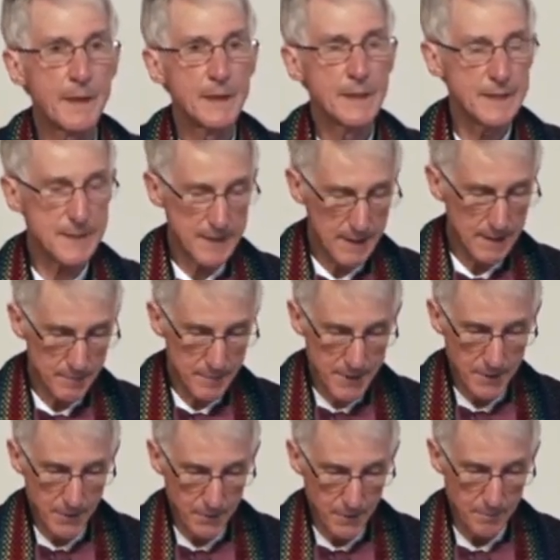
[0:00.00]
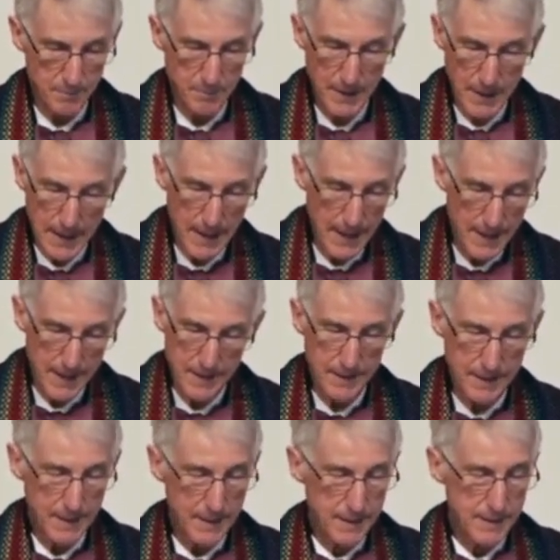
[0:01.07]
He seems to imply
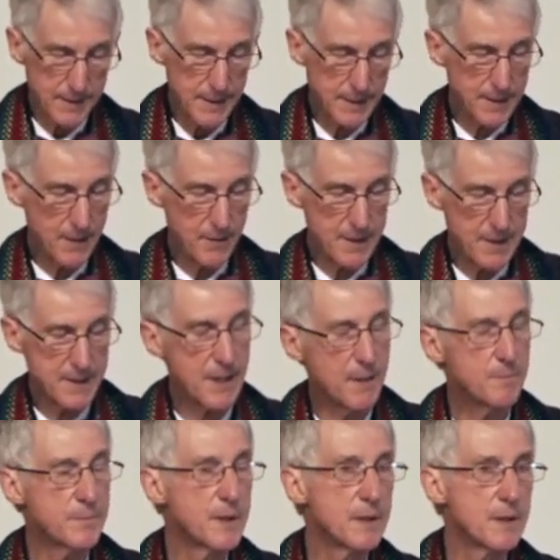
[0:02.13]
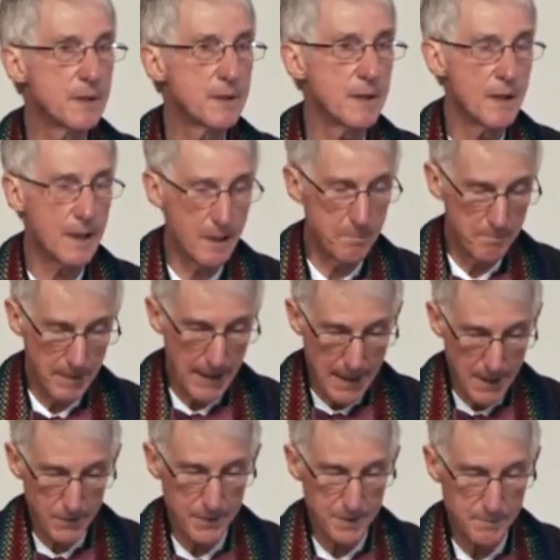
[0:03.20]
that there is something
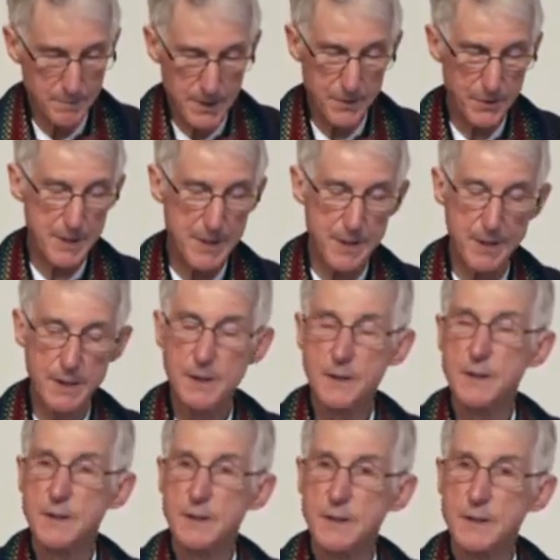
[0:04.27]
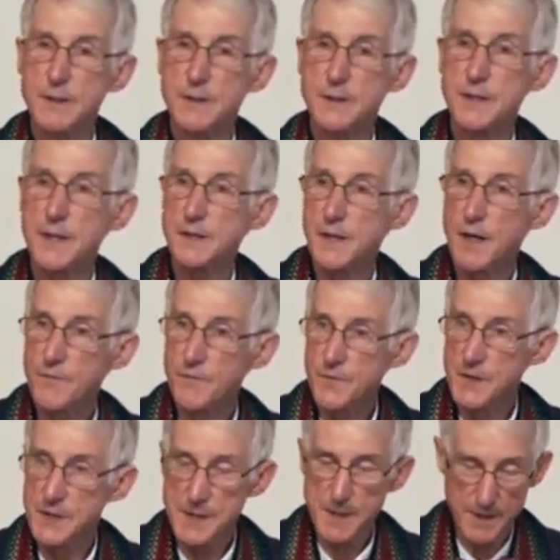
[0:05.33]
about beauty that
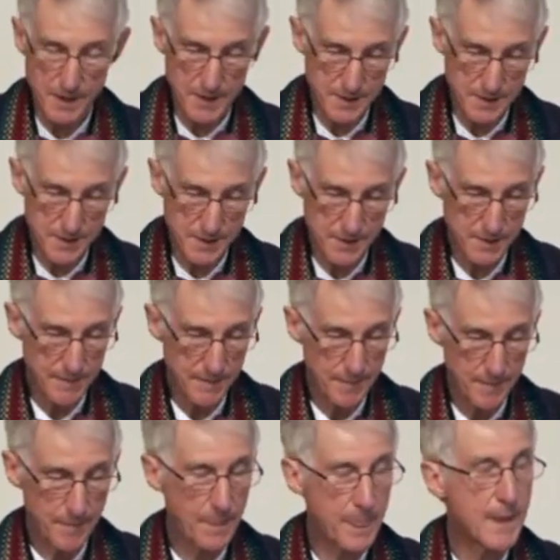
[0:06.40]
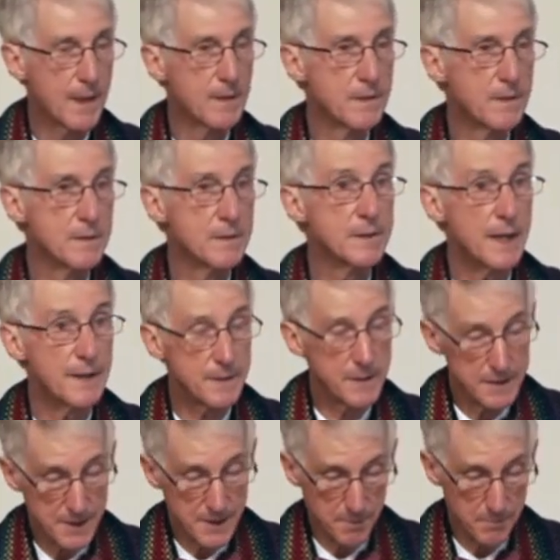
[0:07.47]
comforts us, that
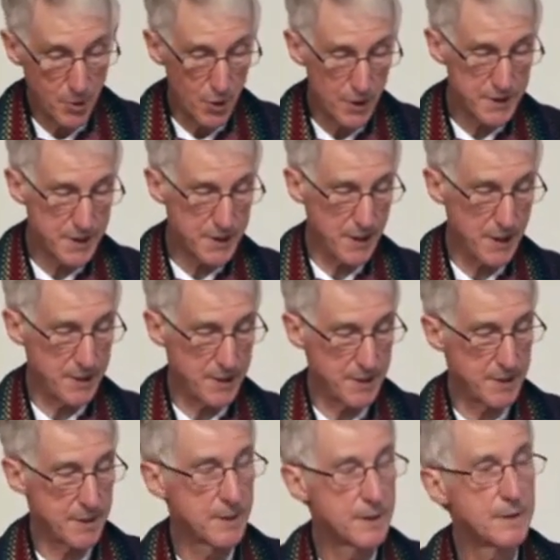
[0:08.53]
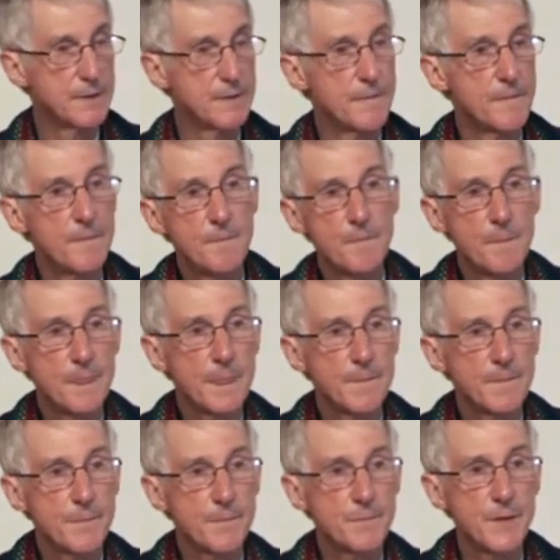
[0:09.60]
supports us,
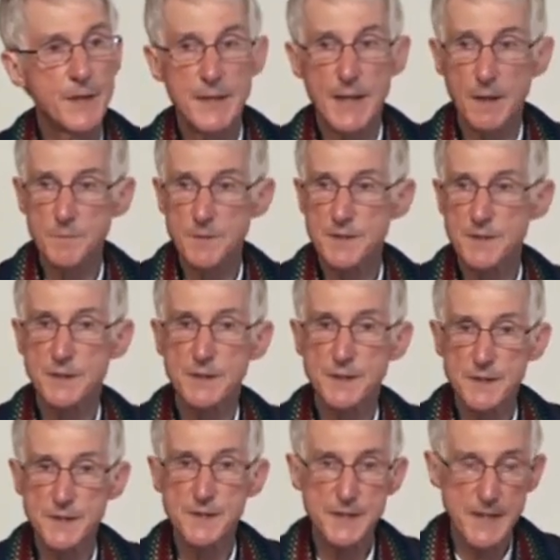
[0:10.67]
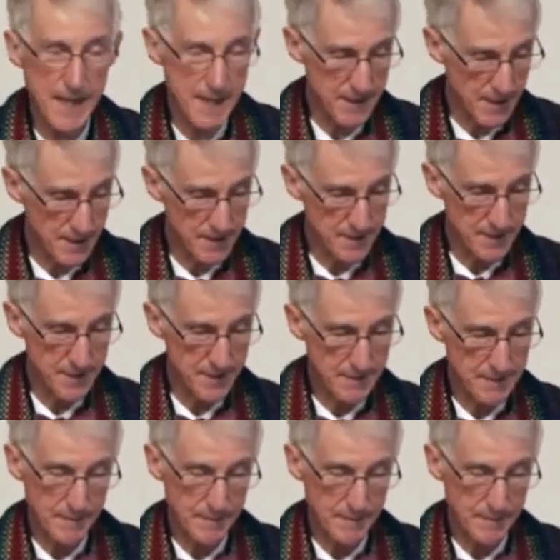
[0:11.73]
that helps sustain us.